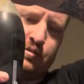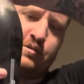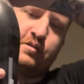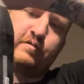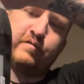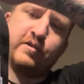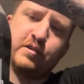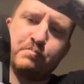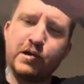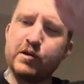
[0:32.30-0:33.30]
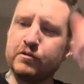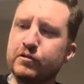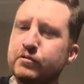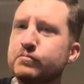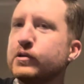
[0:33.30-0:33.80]
Just a funny bottle, you
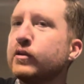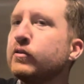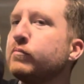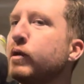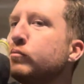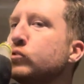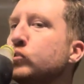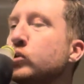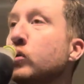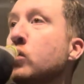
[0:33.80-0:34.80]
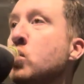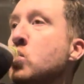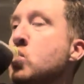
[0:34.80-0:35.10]
know what I'm saying? Pepsi Zero.